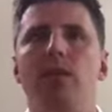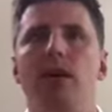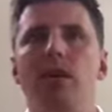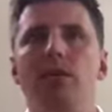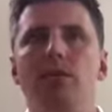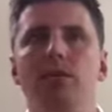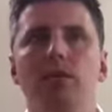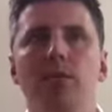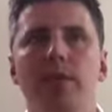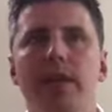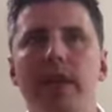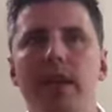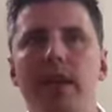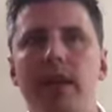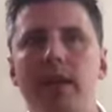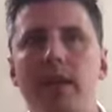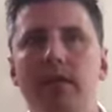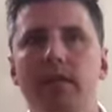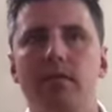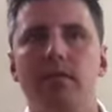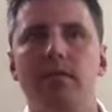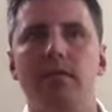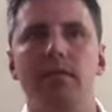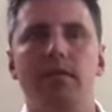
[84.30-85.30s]
do we
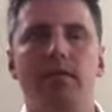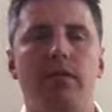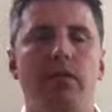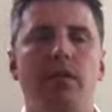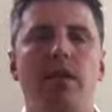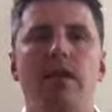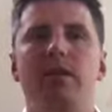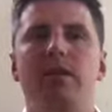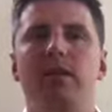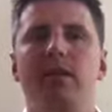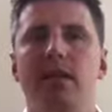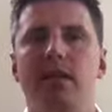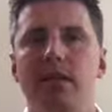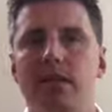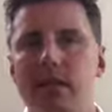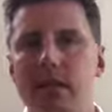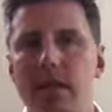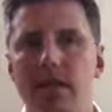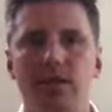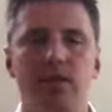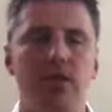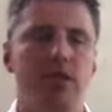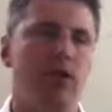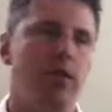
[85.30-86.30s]
get thoracic
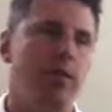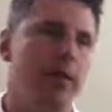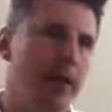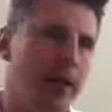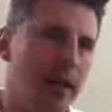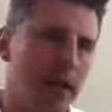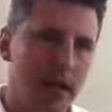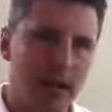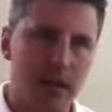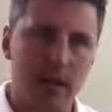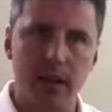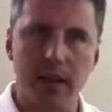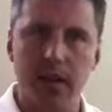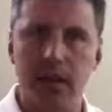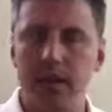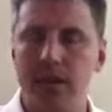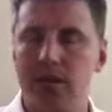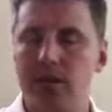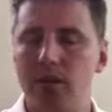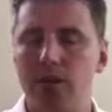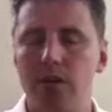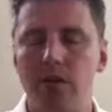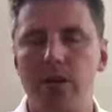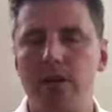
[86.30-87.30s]
extension? Do we get
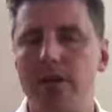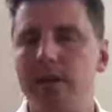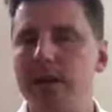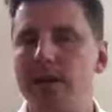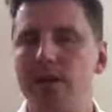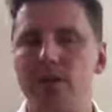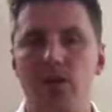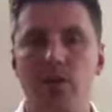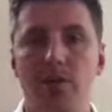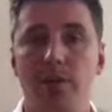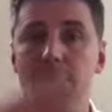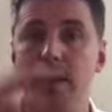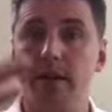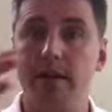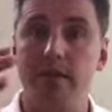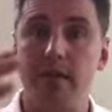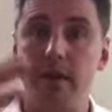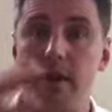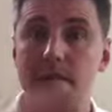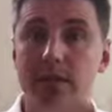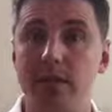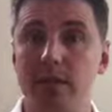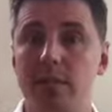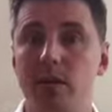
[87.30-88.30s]
external rotation? Do we get
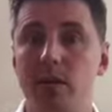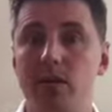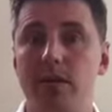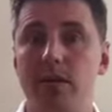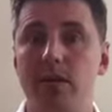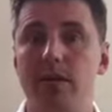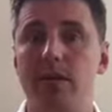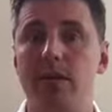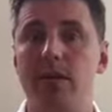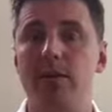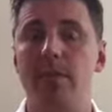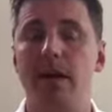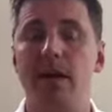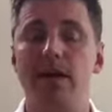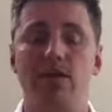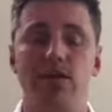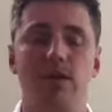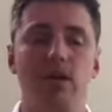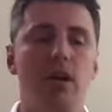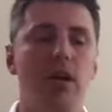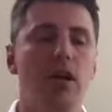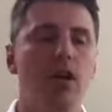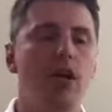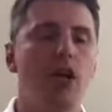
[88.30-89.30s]
thoracic posterior expansion?